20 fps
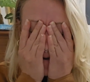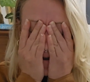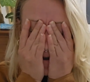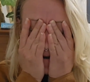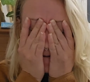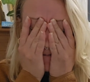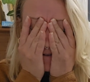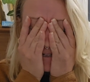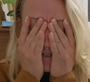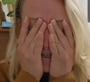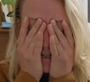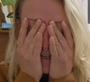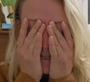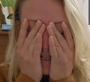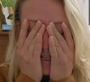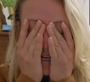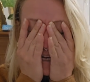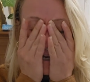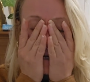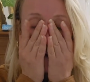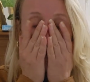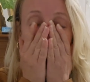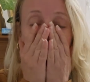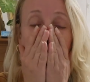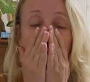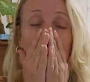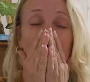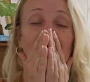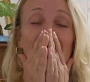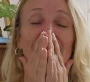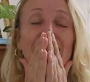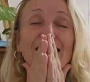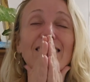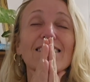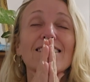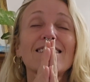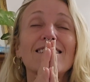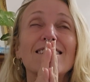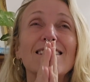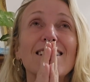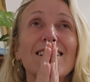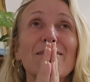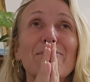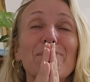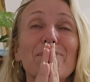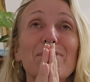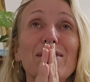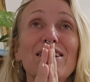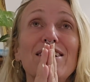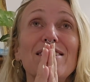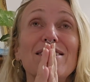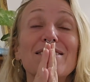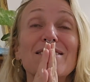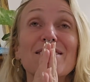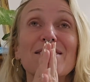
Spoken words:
I'm just going to take a moment here, take a beat.